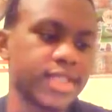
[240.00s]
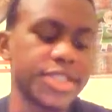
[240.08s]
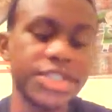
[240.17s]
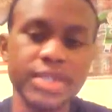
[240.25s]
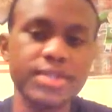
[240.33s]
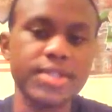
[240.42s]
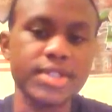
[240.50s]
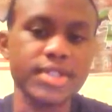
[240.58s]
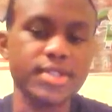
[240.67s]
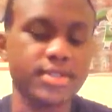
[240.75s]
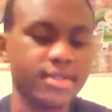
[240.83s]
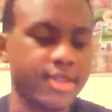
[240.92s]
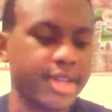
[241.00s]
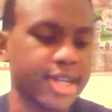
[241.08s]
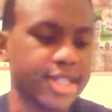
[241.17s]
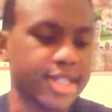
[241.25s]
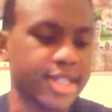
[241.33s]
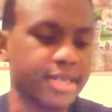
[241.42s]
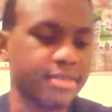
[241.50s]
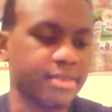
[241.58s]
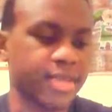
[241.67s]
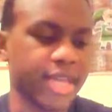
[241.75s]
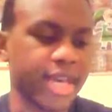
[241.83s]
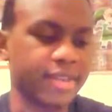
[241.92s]
shelter and actually get a
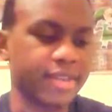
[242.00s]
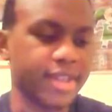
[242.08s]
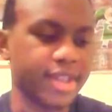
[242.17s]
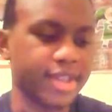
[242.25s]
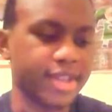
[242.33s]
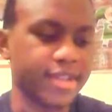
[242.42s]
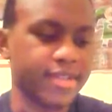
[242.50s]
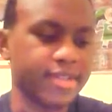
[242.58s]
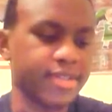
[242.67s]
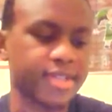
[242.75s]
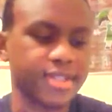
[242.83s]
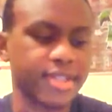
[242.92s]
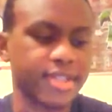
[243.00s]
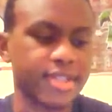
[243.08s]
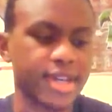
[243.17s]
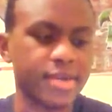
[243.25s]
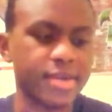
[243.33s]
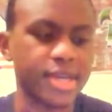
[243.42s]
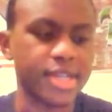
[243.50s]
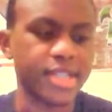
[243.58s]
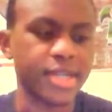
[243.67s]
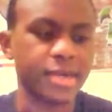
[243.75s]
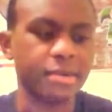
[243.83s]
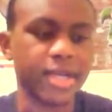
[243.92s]
cat there, because then I would actually
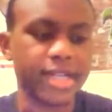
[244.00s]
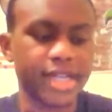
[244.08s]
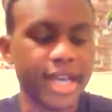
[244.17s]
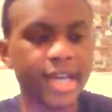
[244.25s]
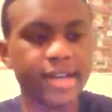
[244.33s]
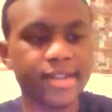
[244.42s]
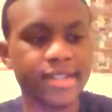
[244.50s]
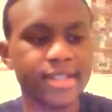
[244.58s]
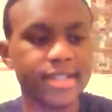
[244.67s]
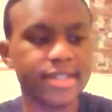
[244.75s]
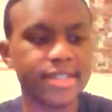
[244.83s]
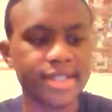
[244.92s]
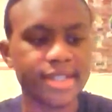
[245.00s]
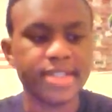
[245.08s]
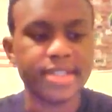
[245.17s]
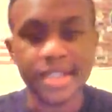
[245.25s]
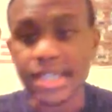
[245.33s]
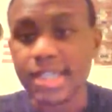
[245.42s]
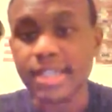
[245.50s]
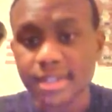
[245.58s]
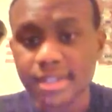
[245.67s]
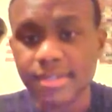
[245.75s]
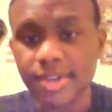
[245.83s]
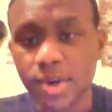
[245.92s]
help out a cat that's in need
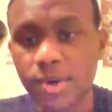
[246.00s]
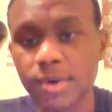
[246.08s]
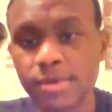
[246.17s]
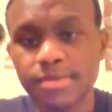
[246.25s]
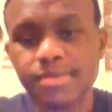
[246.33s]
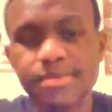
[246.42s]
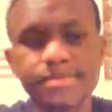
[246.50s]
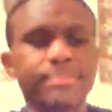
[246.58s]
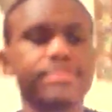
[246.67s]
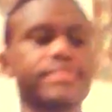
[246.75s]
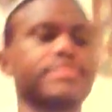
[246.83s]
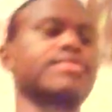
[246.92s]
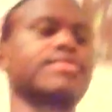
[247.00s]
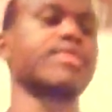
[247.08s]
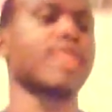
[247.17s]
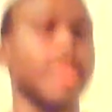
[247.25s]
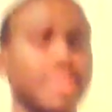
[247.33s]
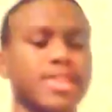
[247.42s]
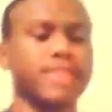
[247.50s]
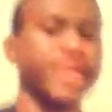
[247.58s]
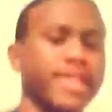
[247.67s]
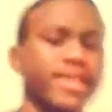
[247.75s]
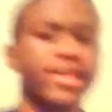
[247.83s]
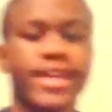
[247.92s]
of a home instead of
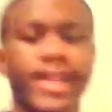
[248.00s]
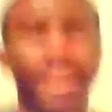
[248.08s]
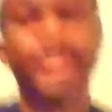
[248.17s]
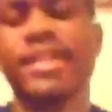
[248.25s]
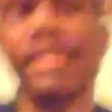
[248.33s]
getting a cat.